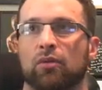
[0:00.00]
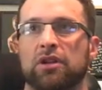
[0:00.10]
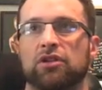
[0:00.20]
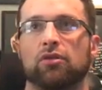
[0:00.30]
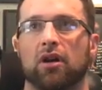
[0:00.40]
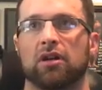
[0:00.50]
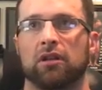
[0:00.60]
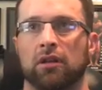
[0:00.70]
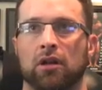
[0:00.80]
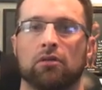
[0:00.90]
When you are
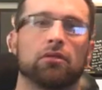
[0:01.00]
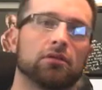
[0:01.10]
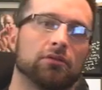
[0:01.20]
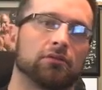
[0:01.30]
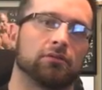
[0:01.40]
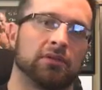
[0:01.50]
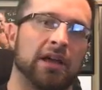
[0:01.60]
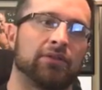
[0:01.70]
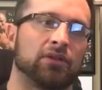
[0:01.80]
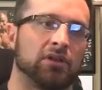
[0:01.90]
lower
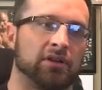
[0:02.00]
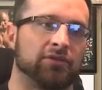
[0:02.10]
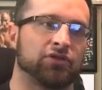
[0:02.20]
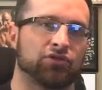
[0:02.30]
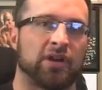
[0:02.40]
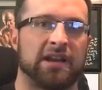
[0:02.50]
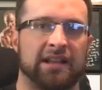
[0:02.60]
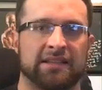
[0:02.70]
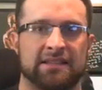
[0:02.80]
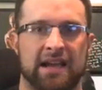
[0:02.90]
level of
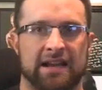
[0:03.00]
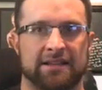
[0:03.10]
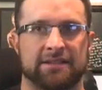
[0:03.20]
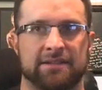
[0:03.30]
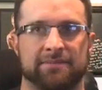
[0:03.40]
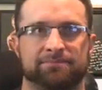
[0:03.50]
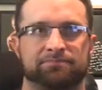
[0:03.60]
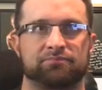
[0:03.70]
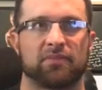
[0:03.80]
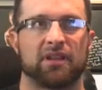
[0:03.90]
training status,
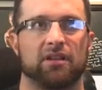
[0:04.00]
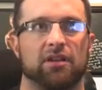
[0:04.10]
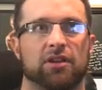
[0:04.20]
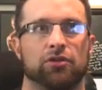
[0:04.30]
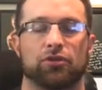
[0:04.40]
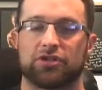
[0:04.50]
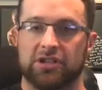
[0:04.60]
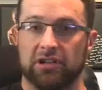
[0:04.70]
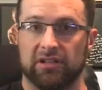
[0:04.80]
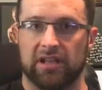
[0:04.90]
your
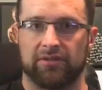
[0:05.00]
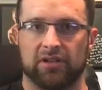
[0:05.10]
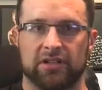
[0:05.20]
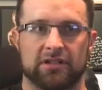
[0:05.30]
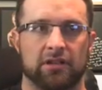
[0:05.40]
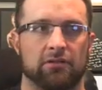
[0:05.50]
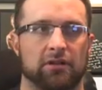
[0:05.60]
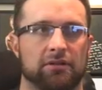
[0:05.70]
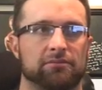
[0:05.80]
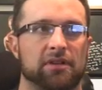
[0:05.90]
skill level is
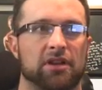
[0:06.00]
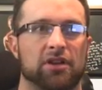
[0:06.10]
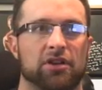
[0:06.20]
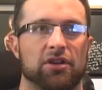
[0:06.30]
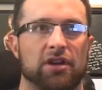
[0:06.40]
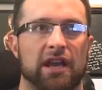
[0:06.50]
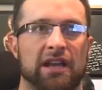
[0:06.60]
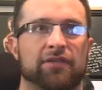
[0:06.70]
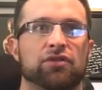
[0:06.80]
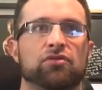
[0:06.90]
lower,
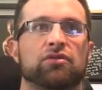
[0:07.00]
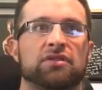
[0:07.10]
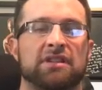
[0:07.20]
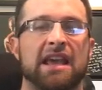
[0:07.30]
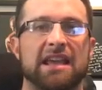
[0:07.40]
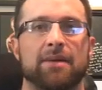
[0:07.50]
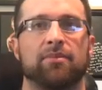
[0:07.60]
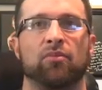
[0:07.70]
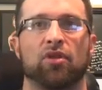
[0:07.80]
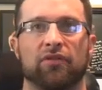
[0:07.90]
and if you take
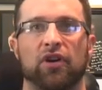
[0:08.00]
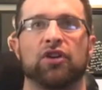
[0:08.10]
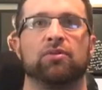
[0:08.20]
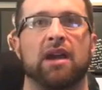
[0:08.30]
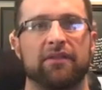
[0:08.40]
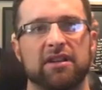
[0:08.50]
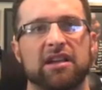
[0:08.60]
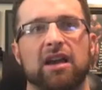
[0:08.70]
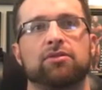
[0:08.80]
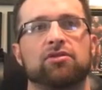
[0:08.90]
up more volume, every
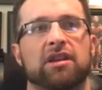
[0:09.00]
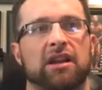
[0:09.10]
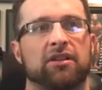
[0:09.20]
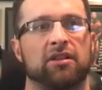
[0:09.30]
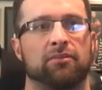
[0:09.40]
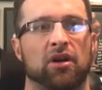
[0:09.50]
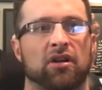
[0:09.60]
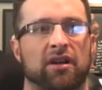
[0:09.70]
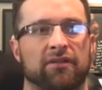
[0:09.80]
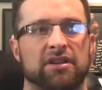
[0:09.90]
time you get under the
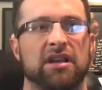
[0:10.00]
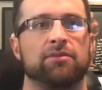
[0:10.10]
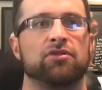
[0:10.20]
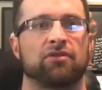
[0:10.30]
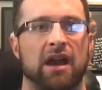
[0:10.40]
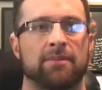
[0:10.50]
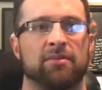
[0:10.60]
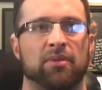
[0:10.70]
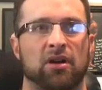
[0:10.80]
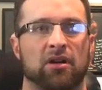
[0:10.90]
bar, every time you grab the
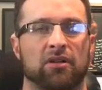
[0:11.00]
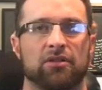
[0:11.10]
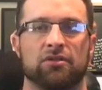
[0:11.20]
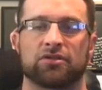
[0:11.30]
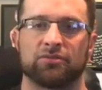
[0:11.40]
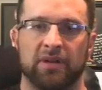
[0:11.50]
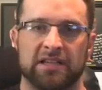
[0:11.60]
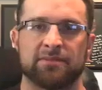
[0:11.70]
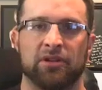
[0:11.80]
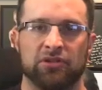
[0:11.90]
bar, there's a
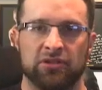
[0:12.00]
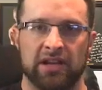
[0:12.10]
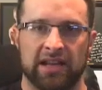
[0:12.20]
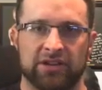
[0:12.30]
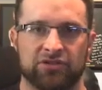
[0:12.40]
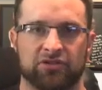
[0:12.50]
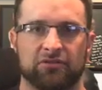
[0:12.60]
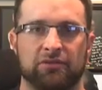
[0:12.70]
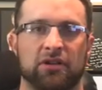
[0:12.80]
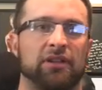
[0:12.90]
possibility you can get injured.
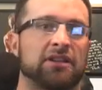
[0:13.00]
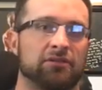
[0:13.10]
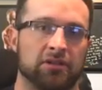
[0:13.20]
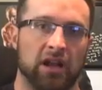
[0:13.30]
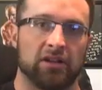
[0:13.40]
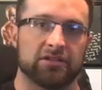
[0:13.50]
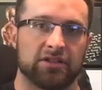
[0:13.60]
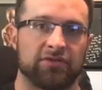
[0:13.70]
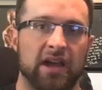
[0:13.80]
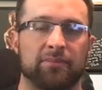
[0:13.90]
We don't like to acknowledge
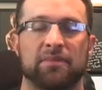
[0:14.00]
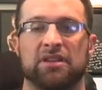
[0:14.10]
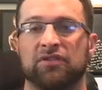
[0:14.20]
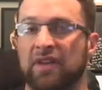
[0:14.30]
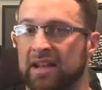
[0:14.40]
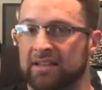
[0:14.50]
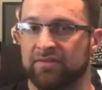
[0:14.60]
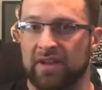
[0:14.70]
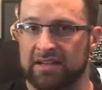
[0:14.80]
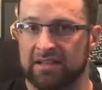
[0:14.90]
this fact, but this
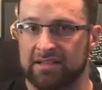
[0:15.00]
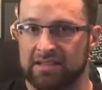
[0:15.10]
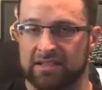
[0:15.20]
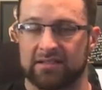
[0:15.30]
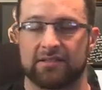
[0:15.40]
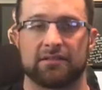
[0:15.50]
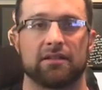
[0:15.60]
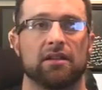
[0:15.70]
fact exists.